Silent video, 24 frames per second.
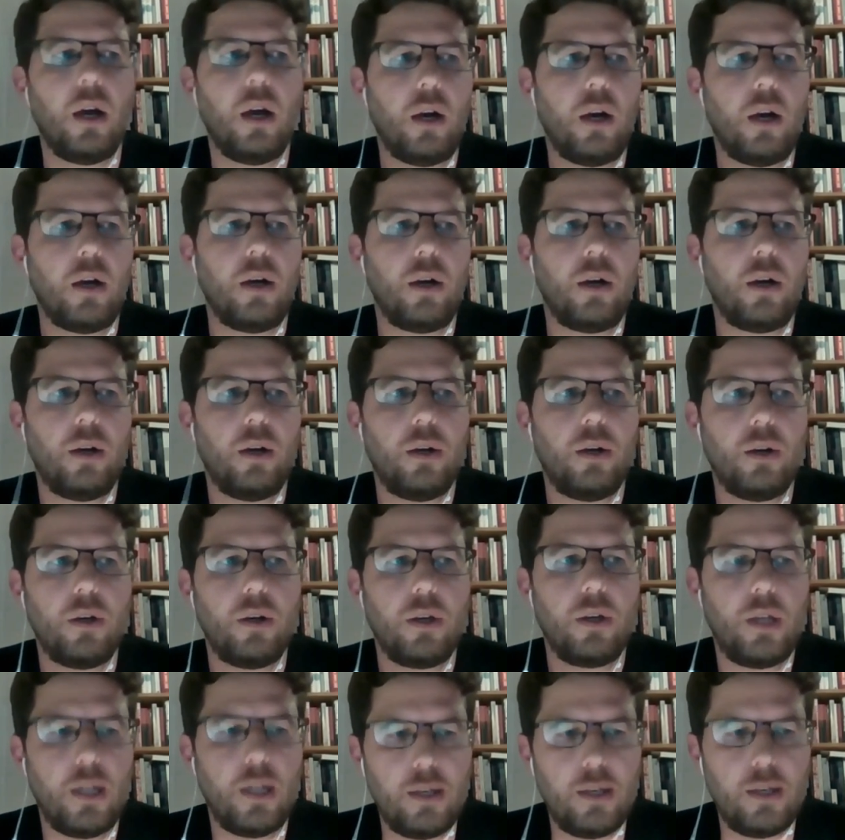uh,
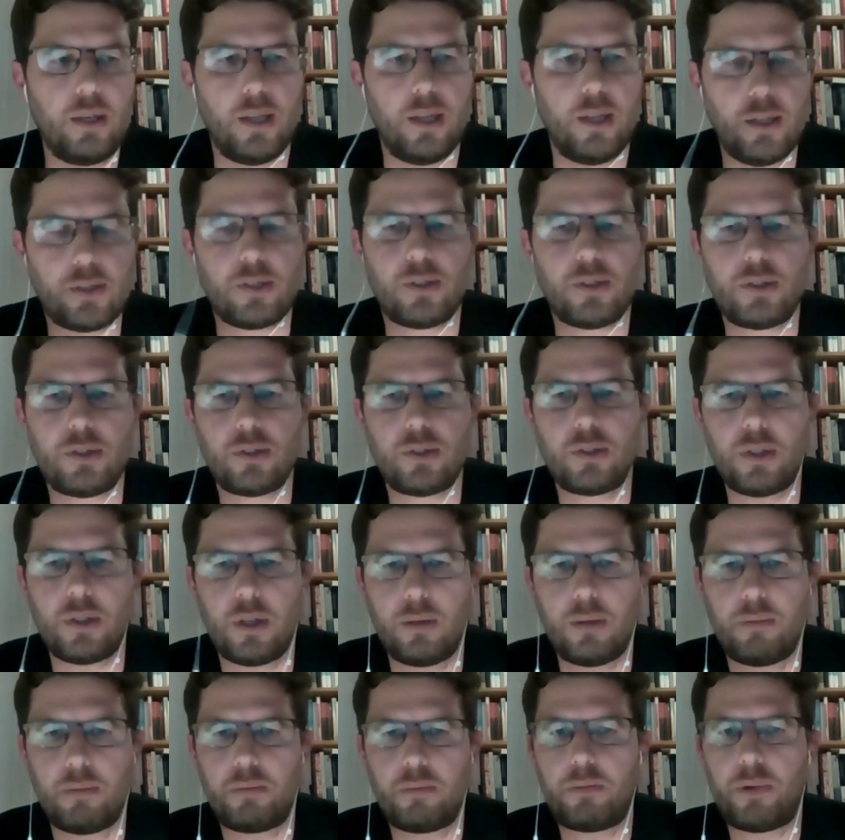in his
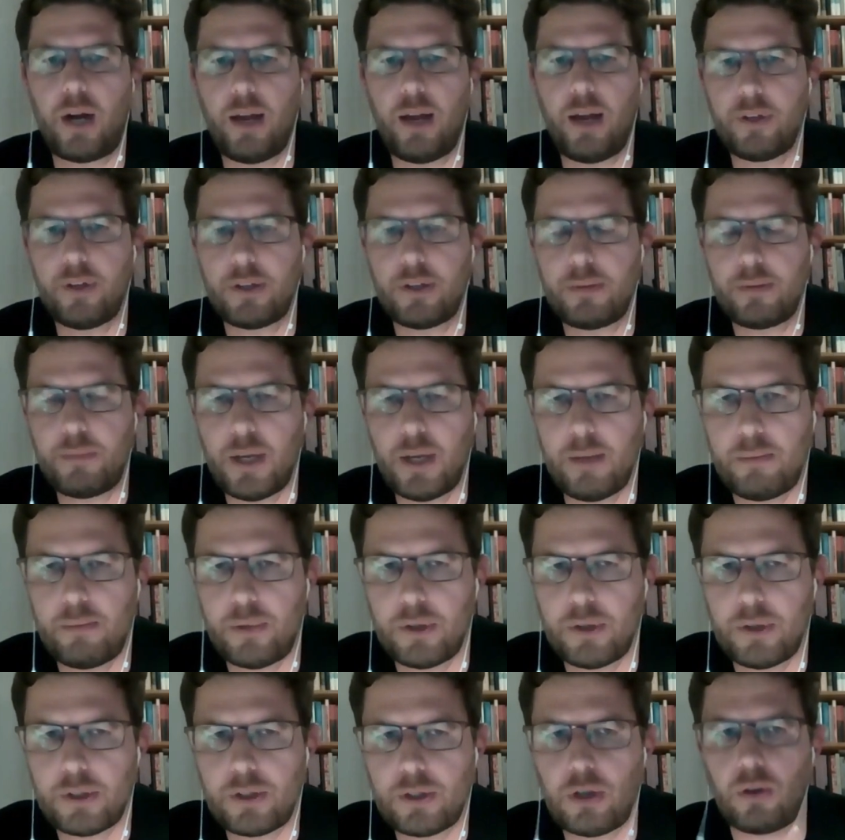private
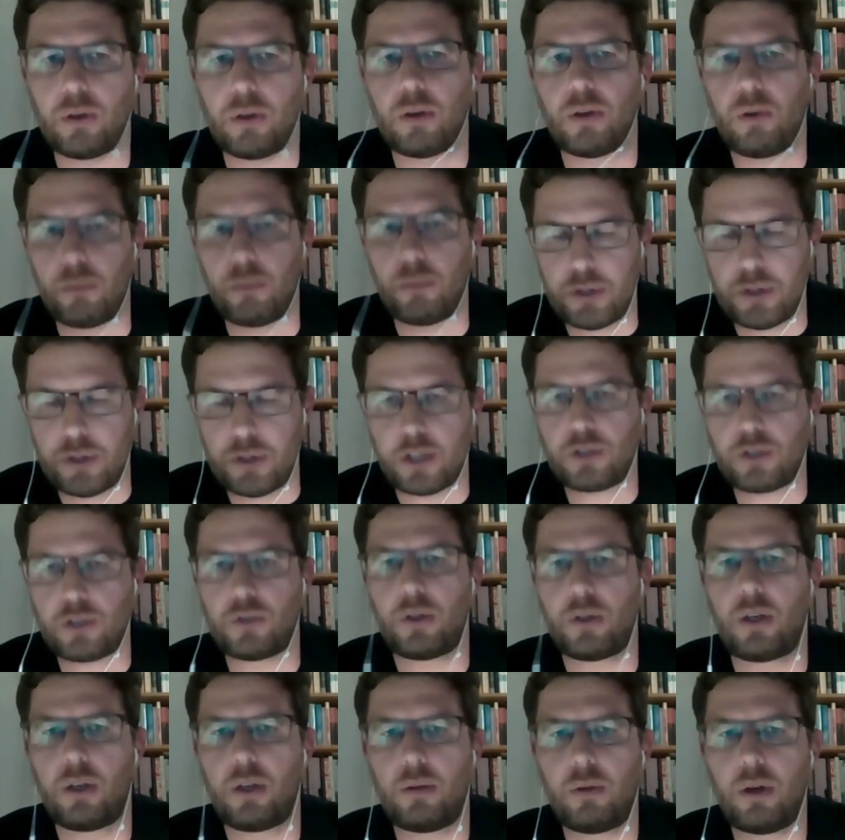papers called a
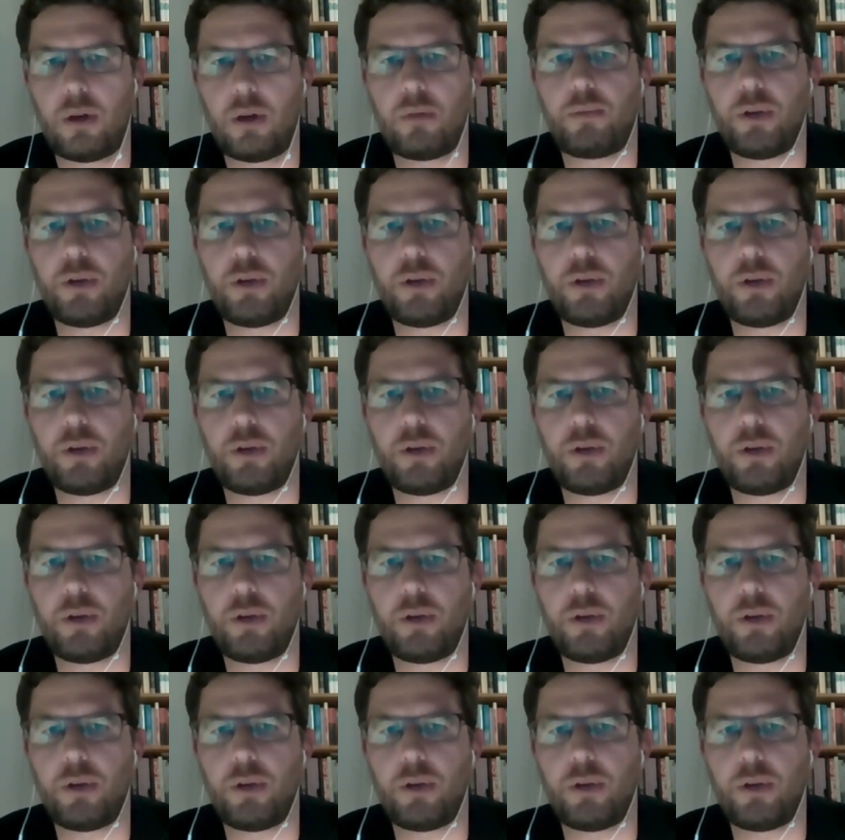homosexual